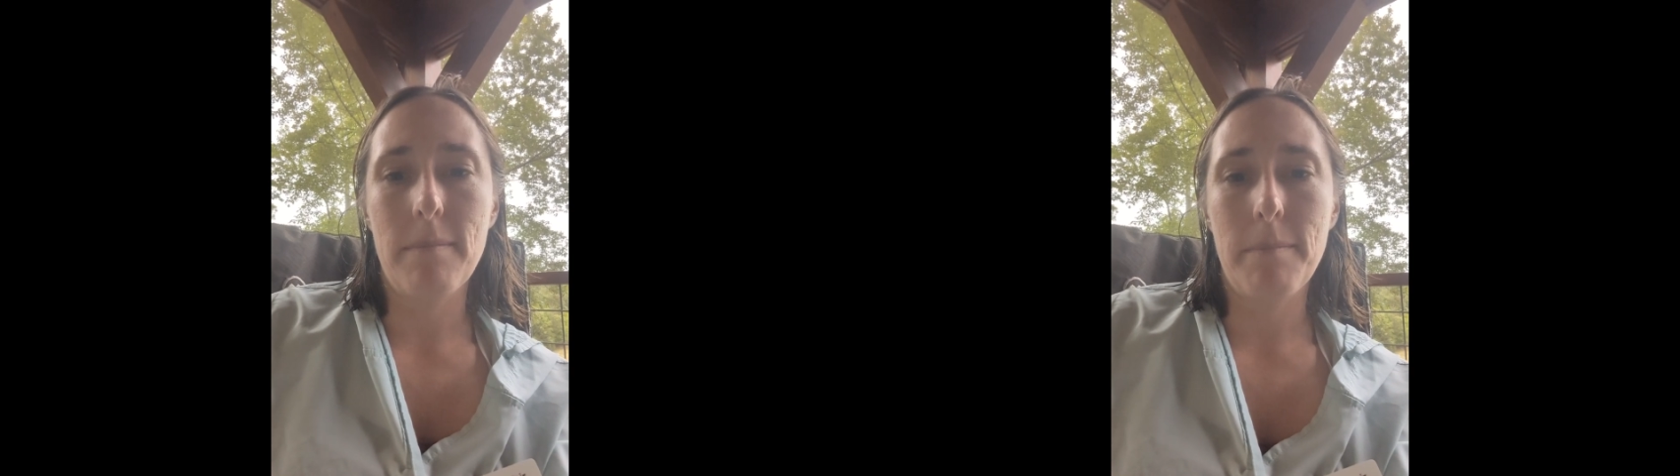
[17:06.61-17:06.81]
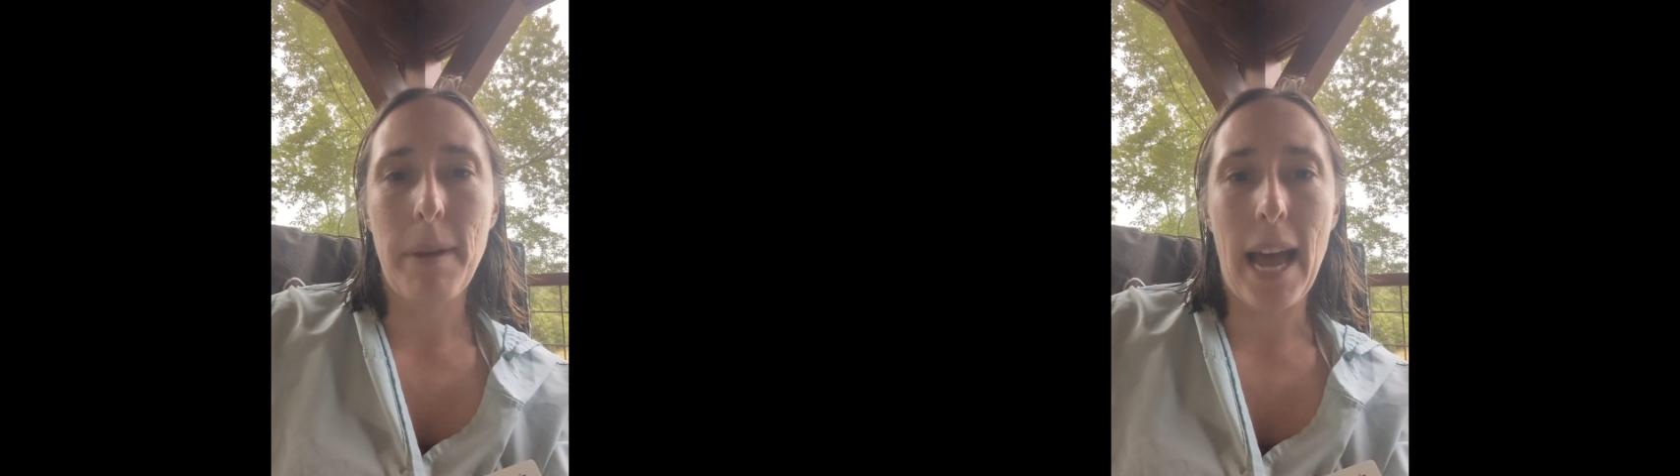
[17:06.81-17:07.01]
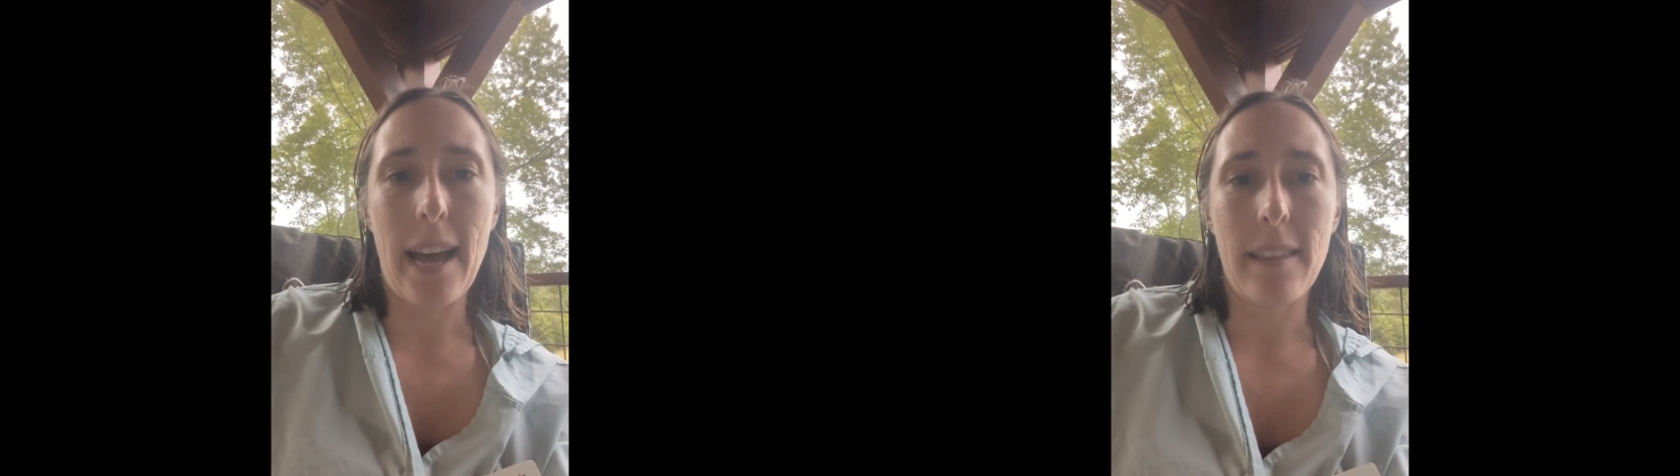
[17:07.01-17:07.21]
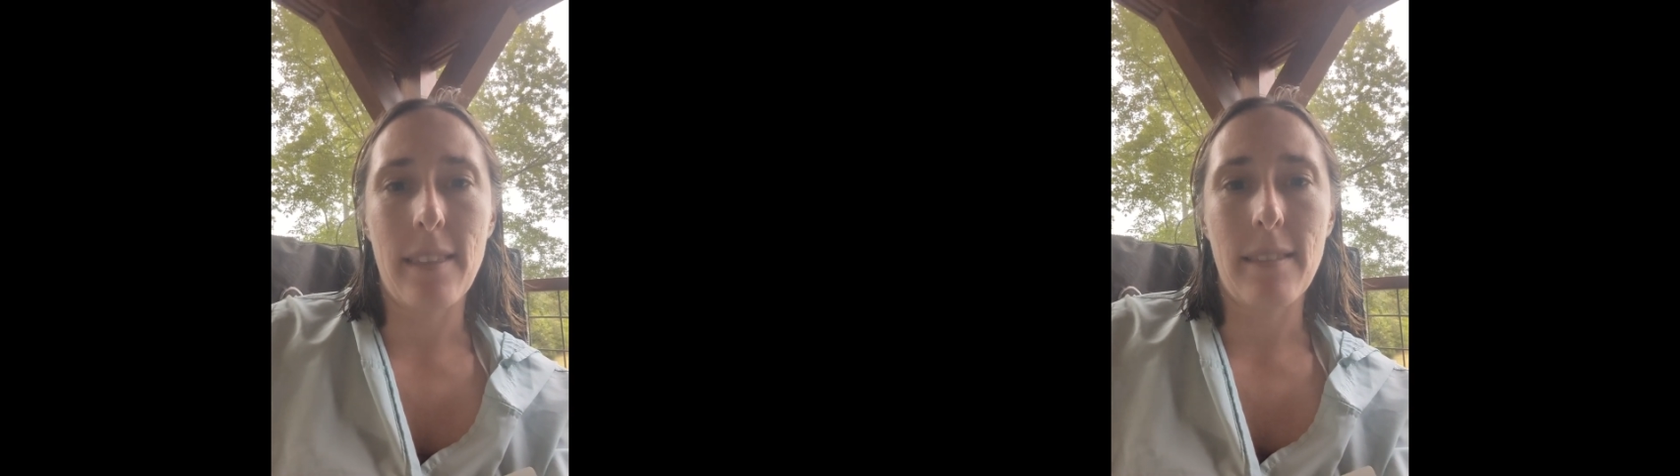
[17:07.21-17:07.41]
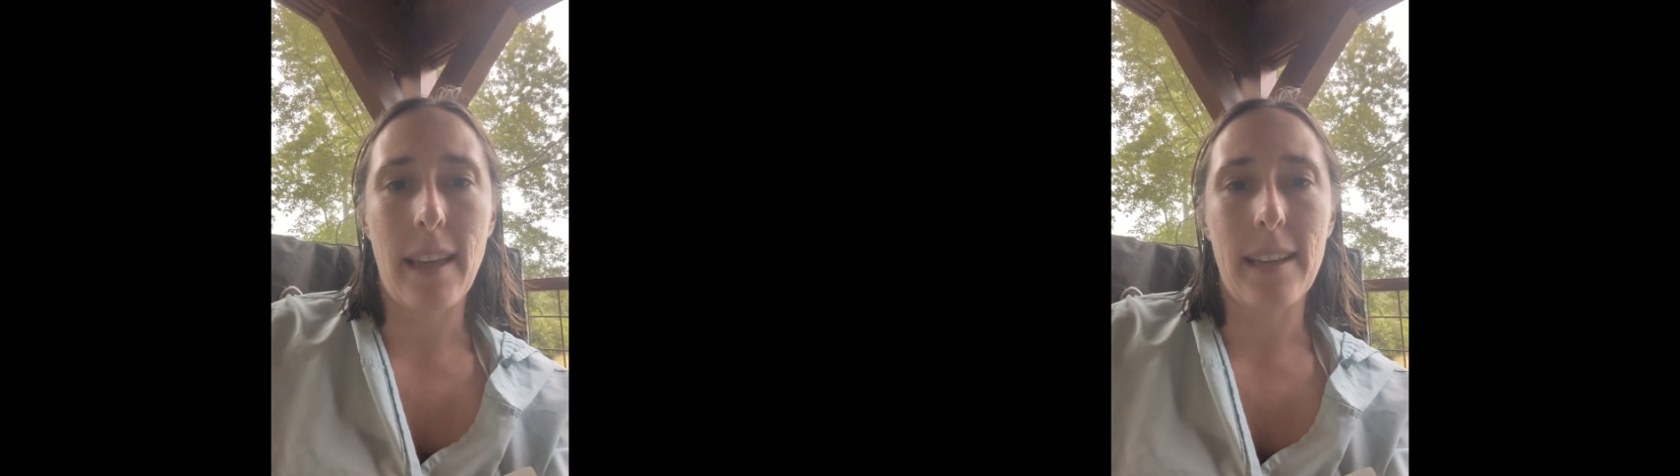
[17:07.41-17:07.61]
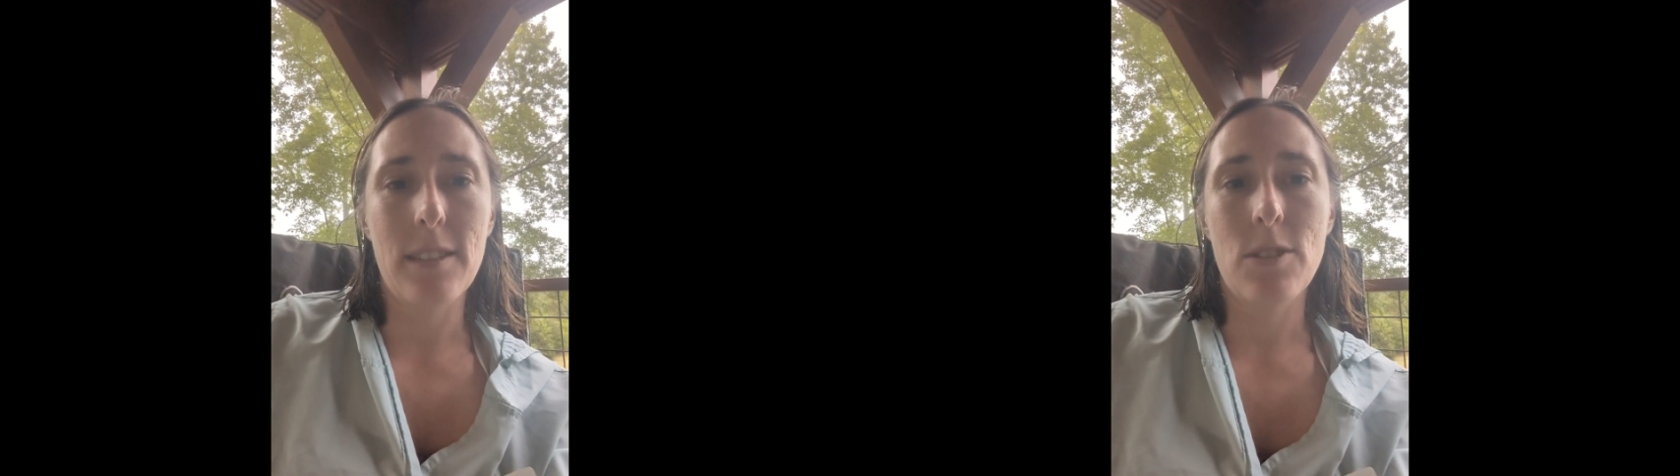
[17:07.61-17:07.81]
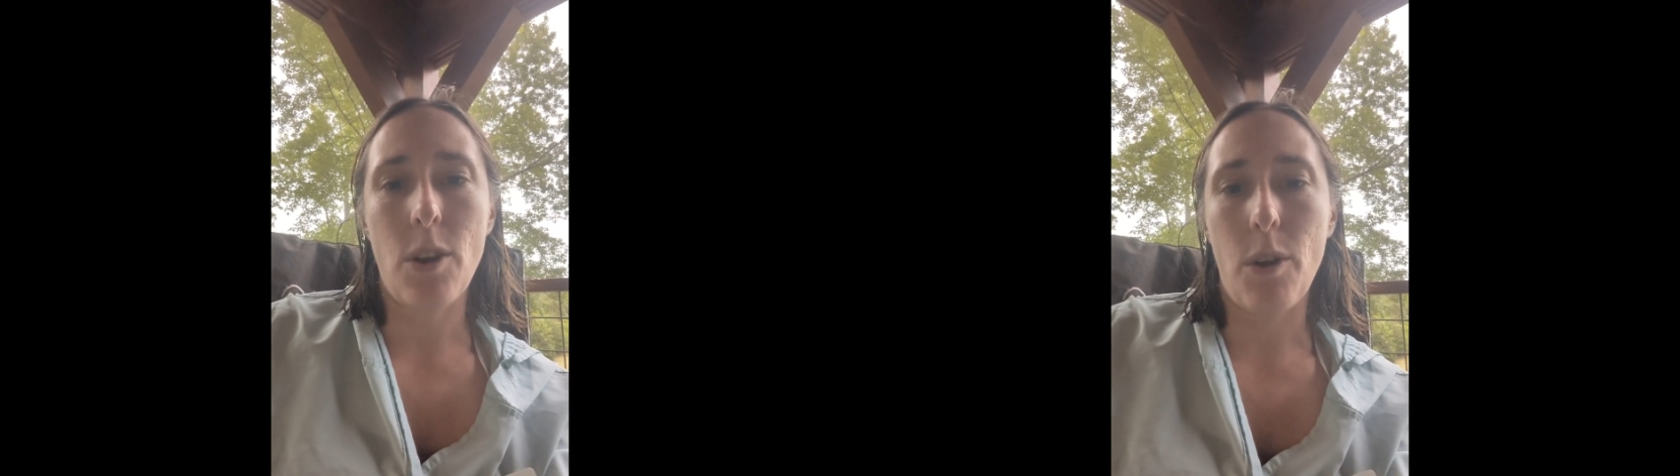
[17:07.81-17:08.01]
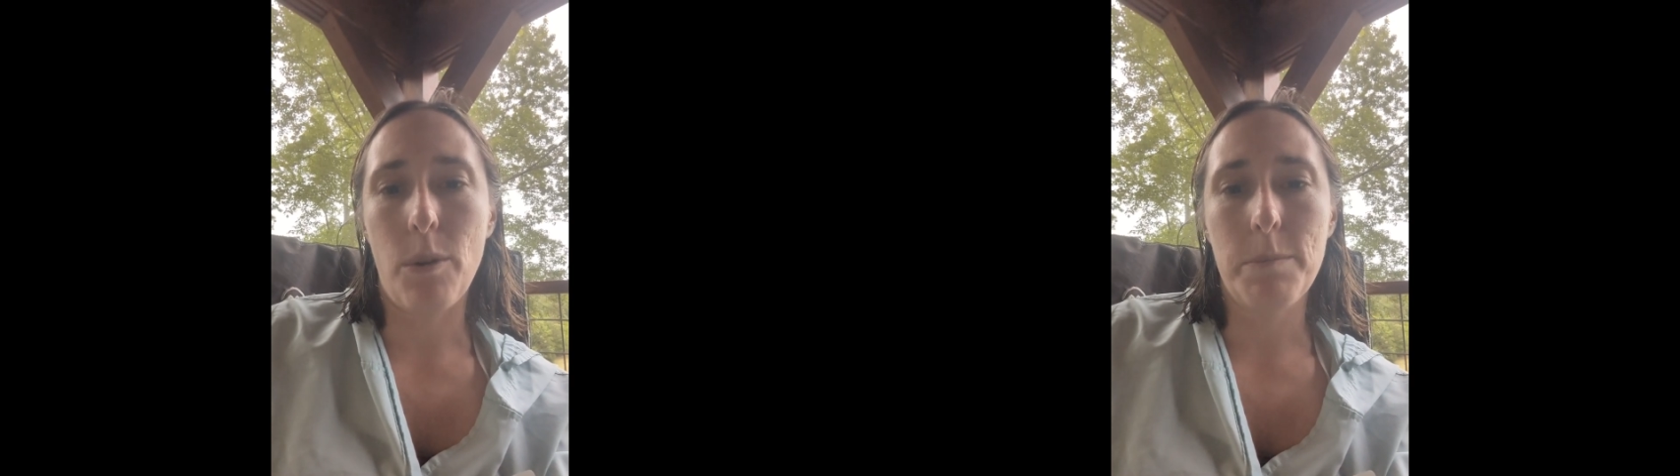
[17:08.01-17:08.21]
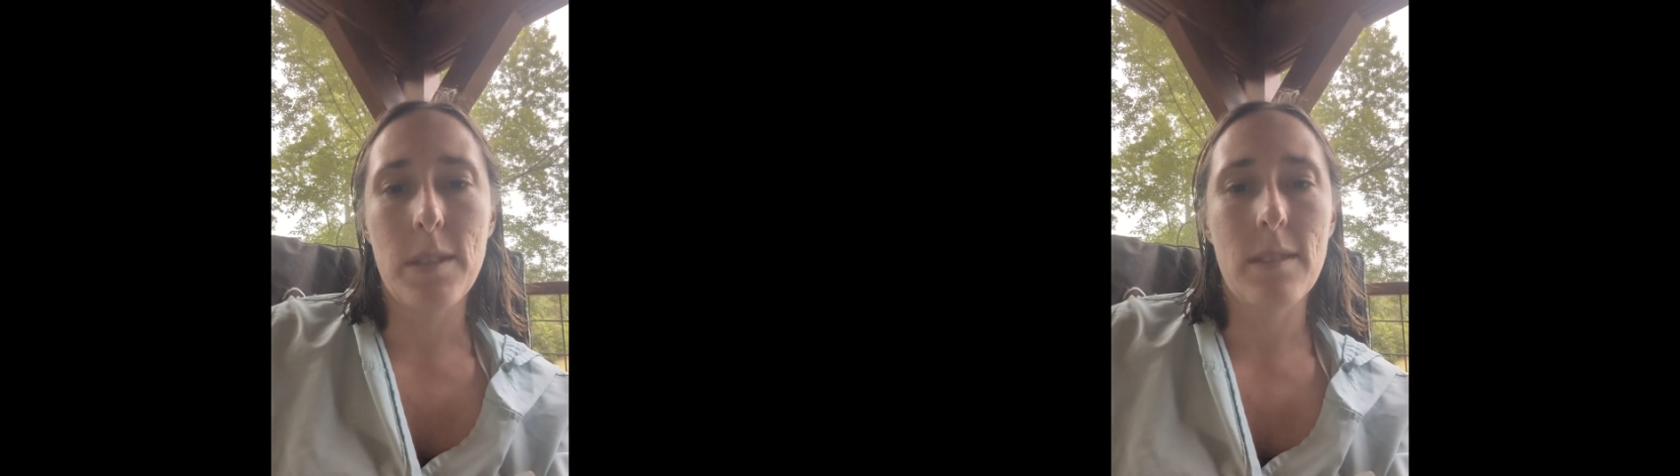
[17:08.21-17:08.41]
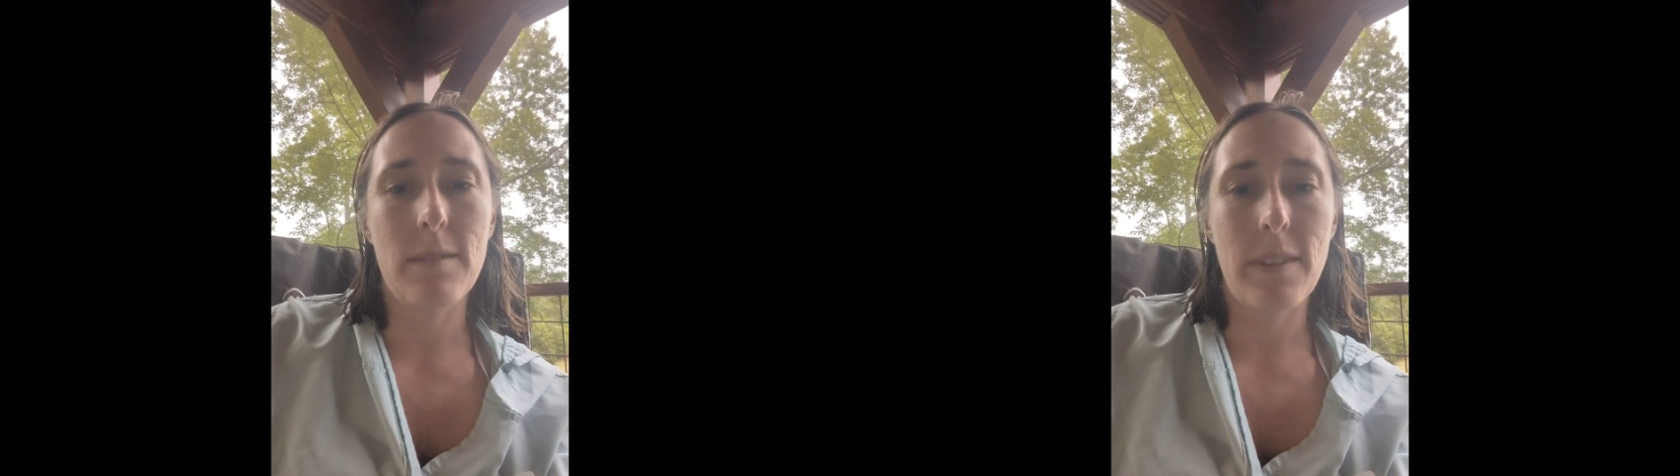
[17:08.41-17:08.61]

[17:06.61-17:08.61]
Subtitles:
bath like soaps